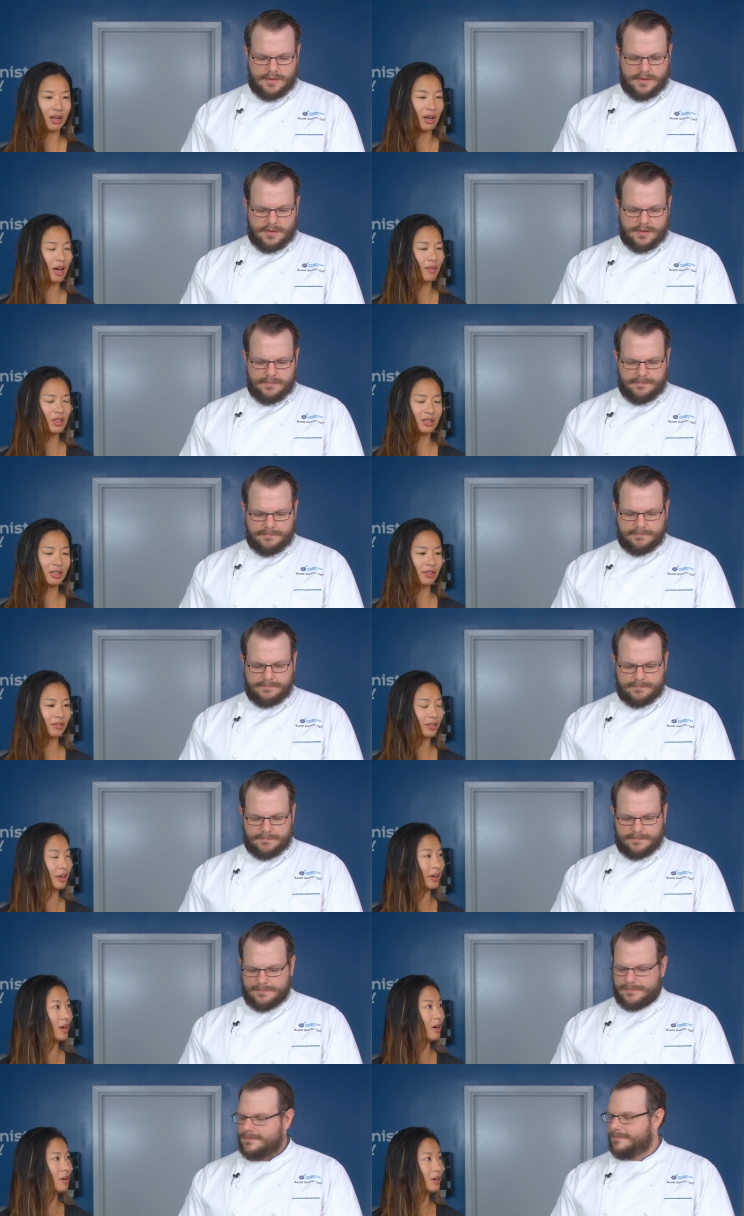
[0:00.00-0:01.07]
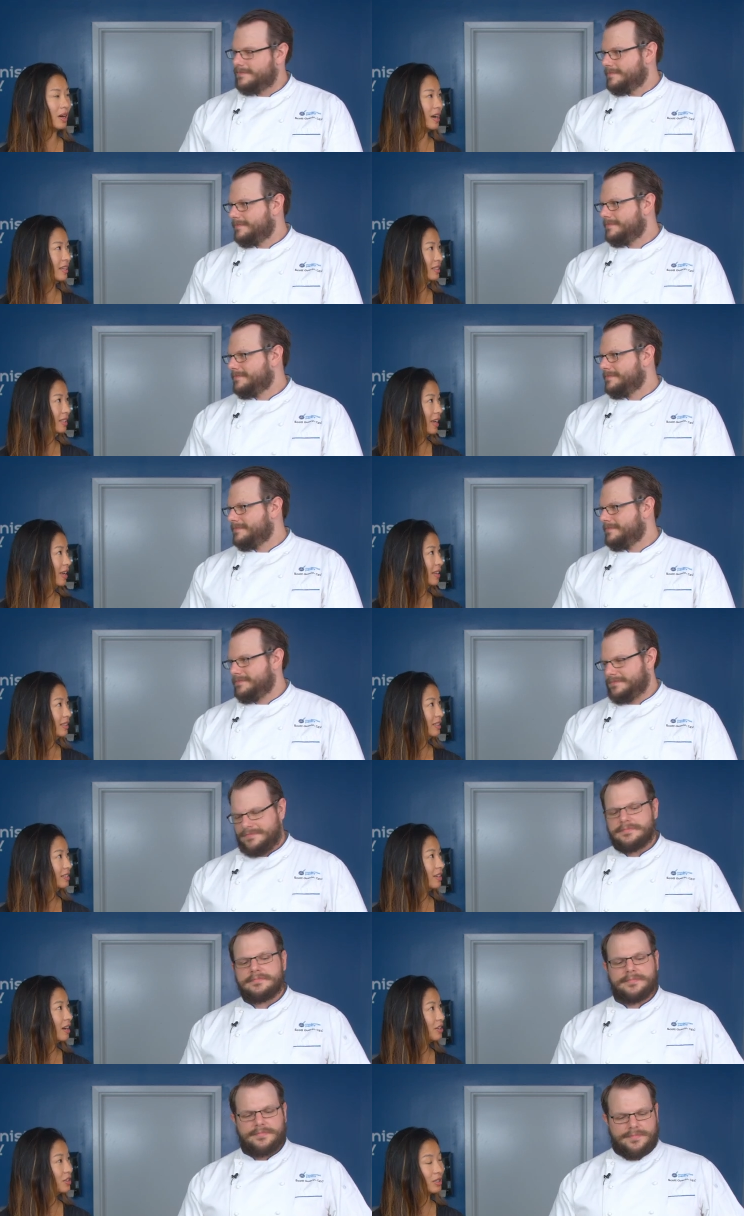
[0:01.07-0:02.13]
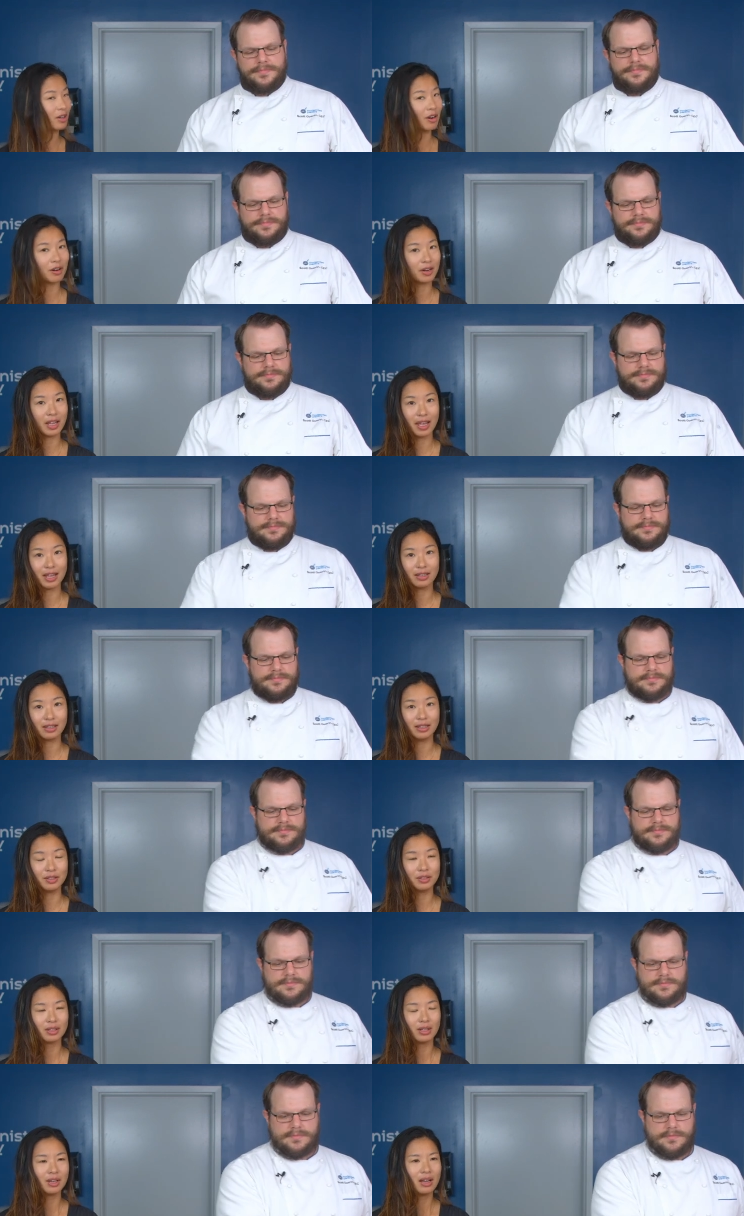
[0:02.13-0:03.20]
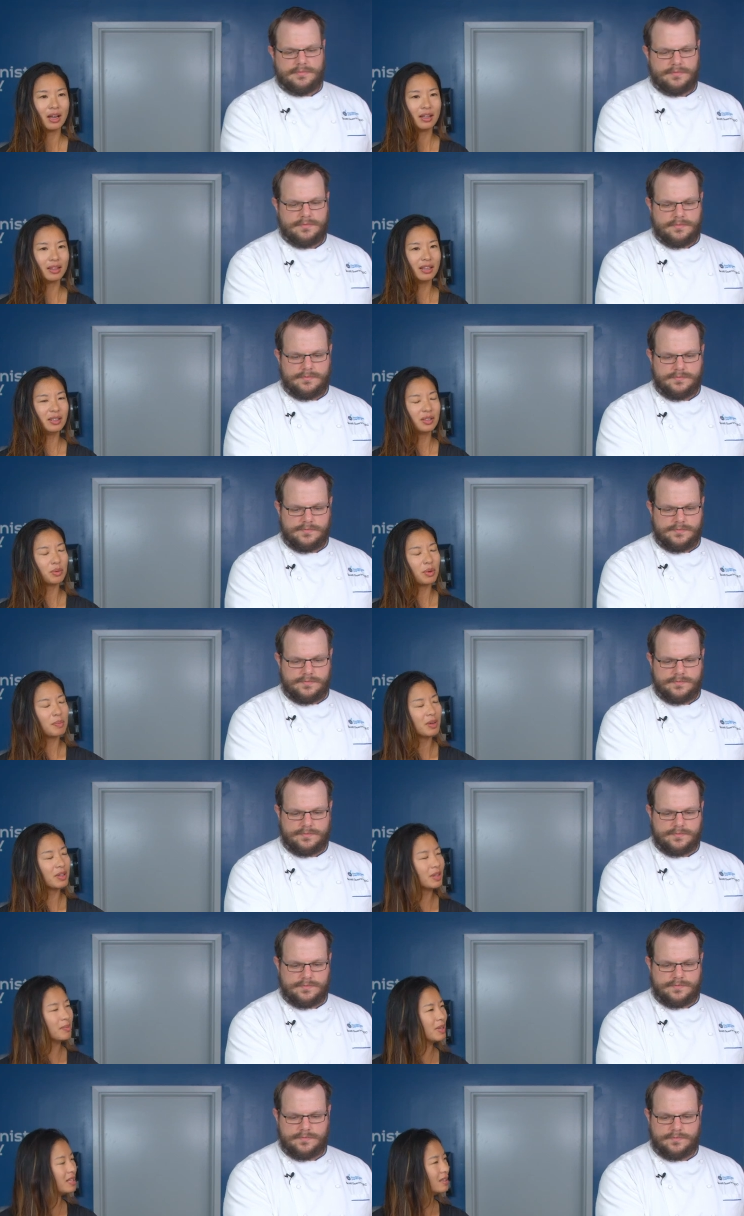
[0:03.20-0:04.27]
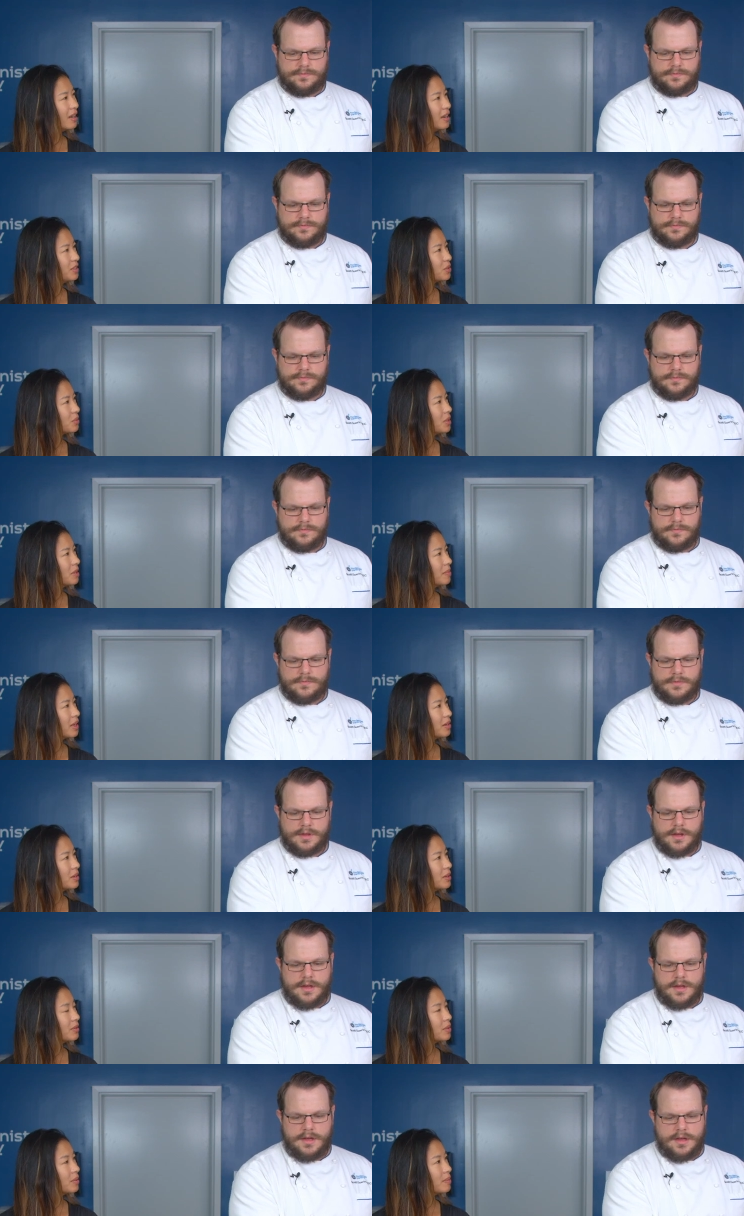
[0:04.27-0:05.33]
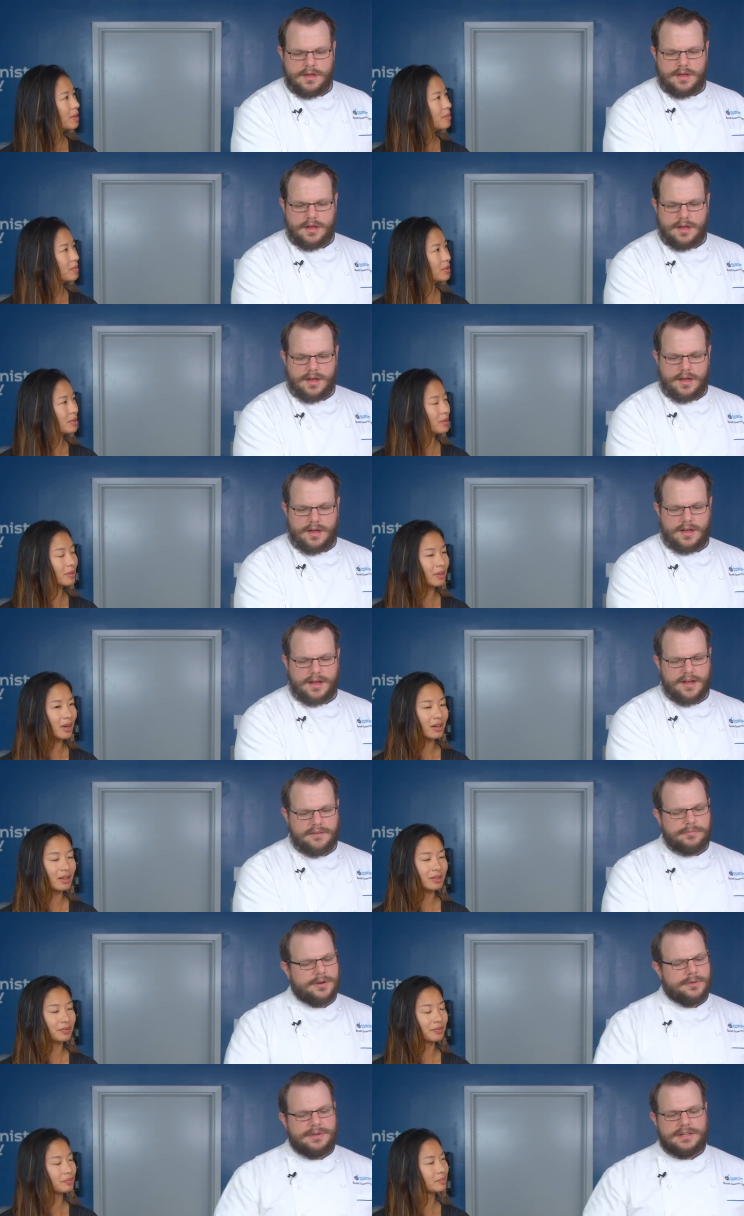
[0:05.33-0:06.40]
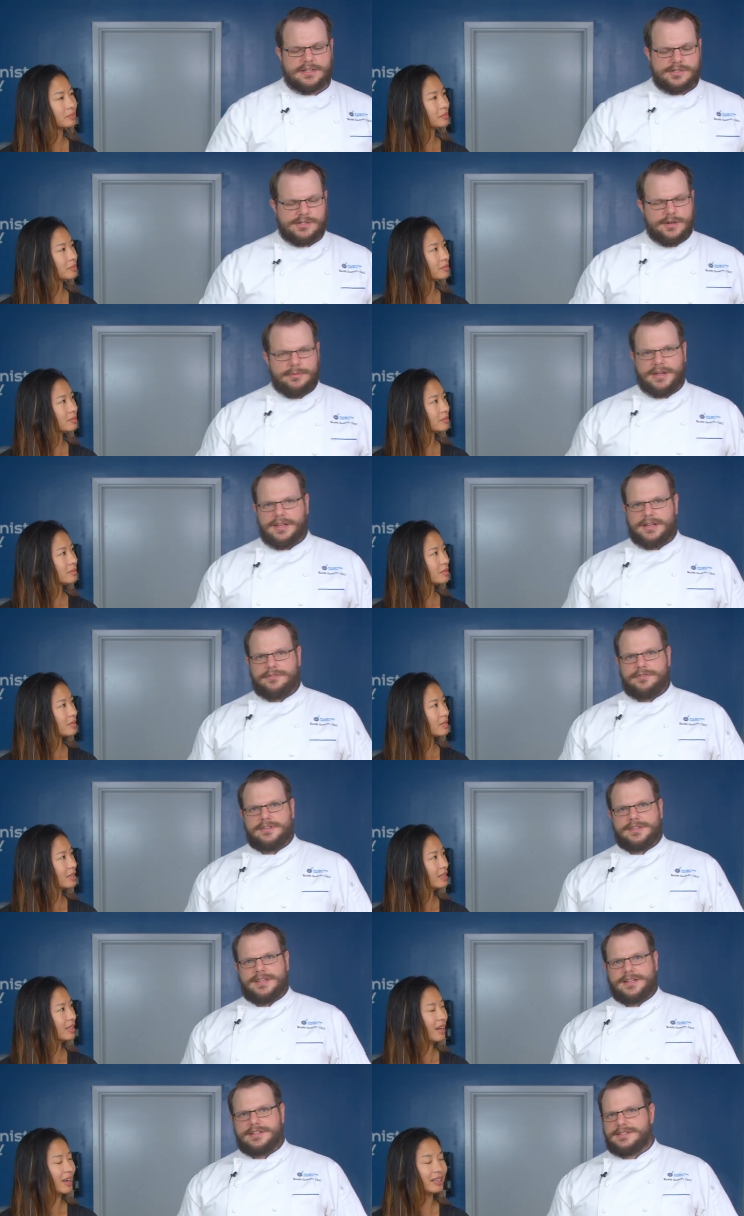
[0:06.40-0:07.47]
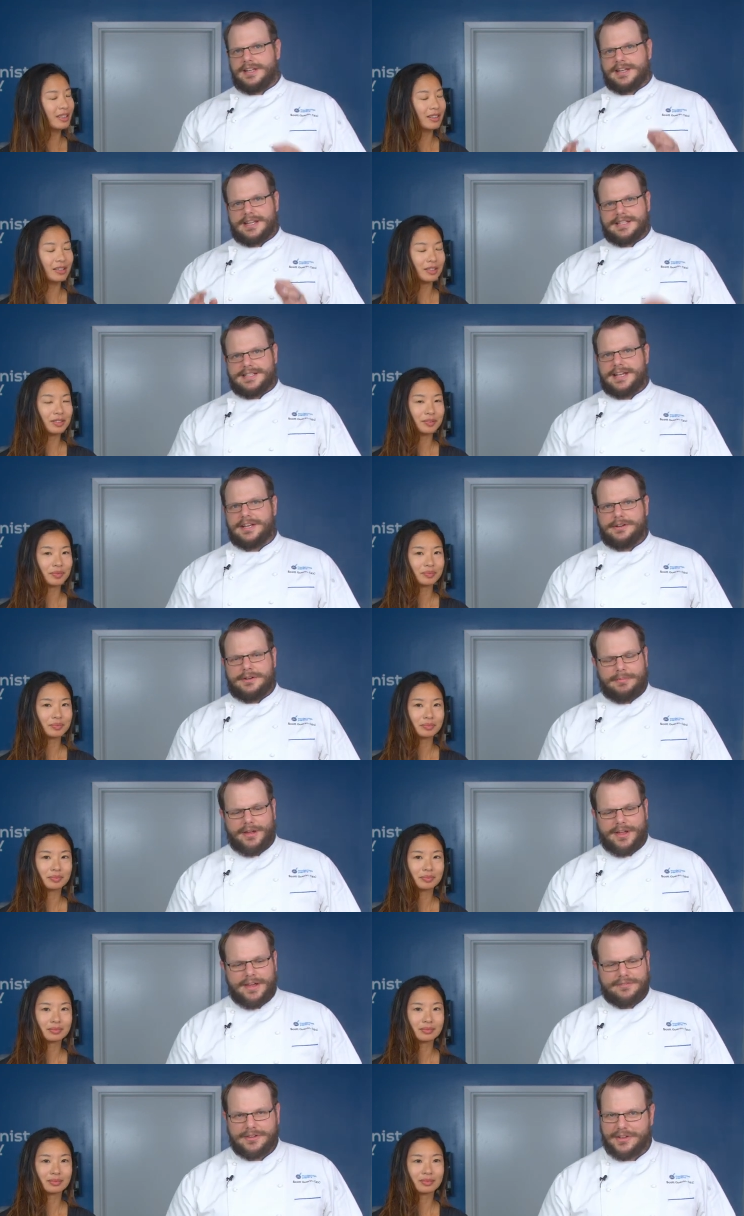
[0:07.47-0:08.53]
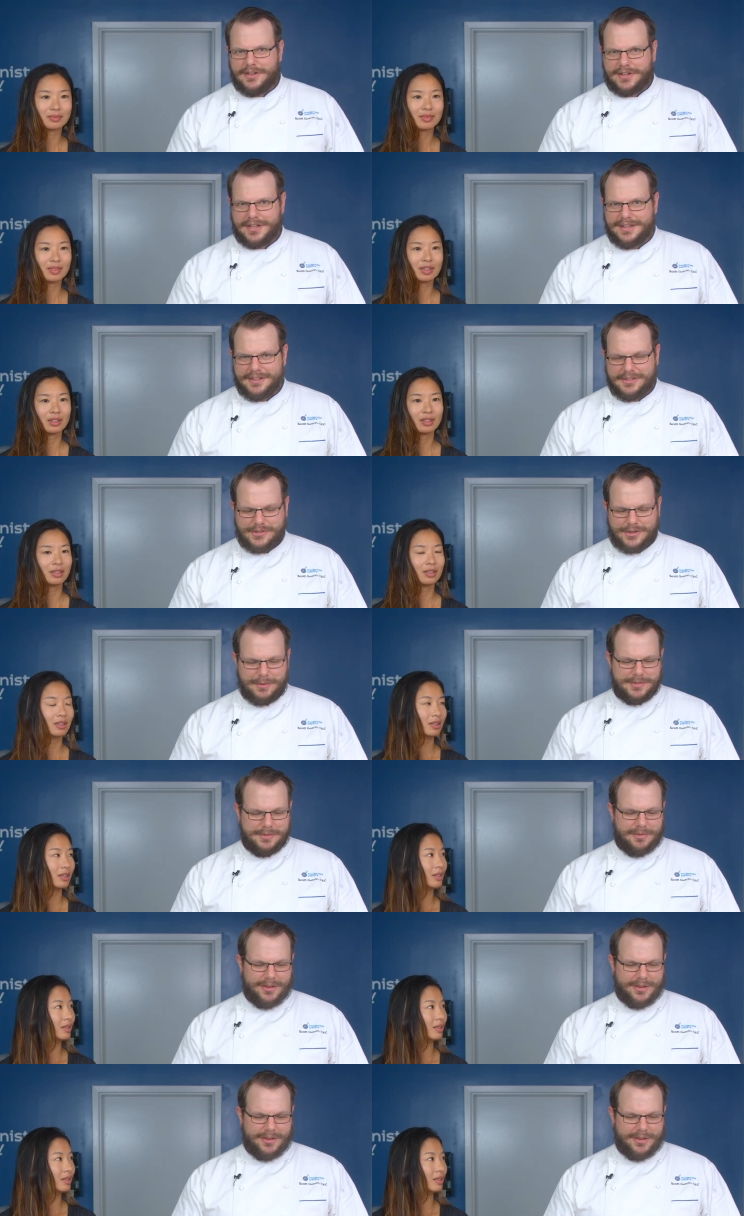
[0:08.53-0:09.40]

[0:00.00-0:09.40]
Speaker 1: Obviously flavoring all kinds of candies, not just hard candies. I think, do we put them into ice cream? I don't even remember.
Speaker 2: Uh, I put them into so many different things. I like I said, you'd probably have to look in the description